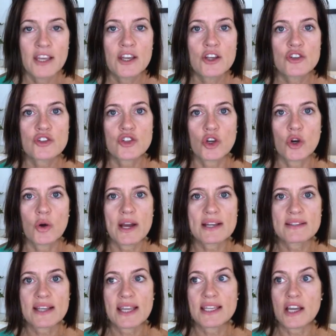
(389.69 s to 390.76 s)
So
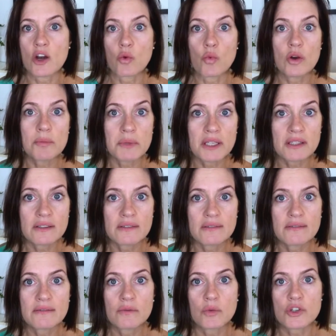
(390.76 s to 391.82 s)
as a young woman,
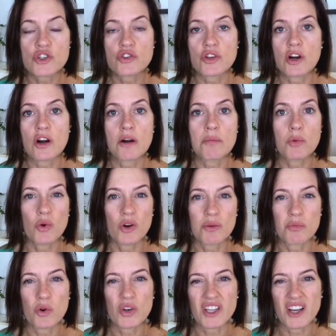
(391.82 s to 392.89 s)
which there are more and
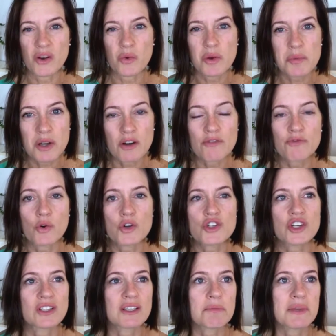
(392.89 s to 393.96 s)
more young women,
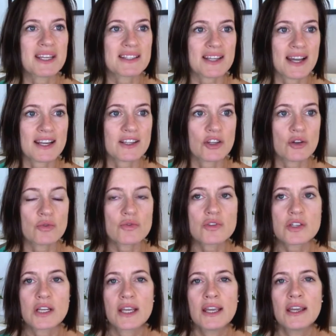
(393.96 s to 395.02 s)
unfortunately, being
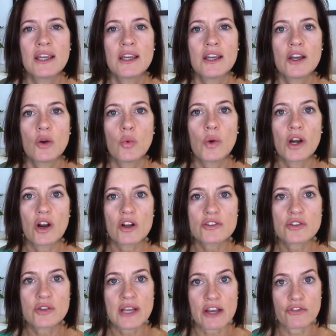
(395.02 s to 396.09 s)
diagnosed, we're
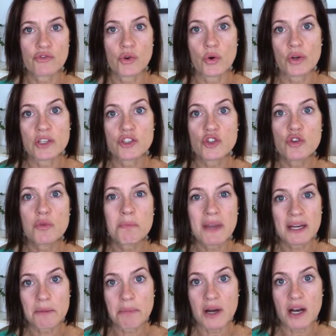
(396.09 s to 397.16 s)
also now thrown into
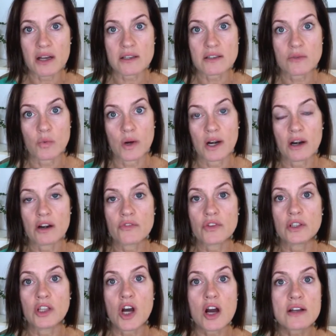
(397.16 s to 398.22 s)
menopause, where
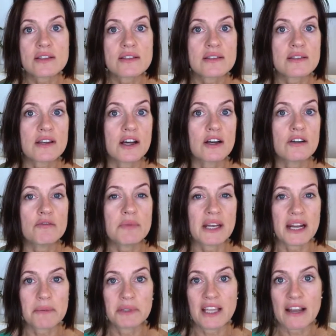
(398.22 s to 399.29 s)
the loss of being
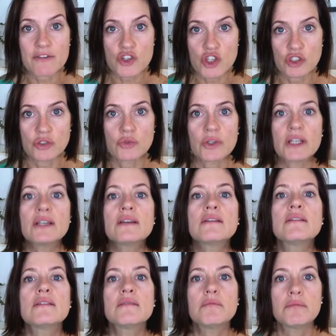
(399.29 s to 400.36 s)
able to have children
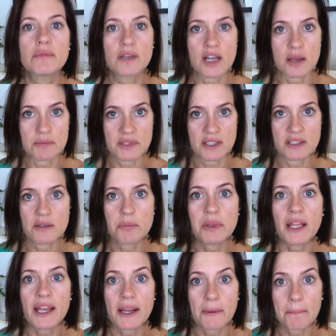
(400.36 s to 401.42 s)
comes into
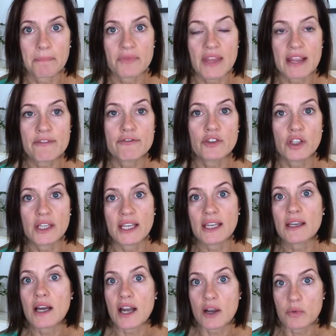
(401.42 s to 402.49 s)
play.
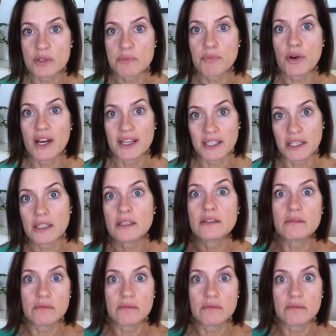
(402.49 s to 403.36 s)
Thankfully, I was pregnant,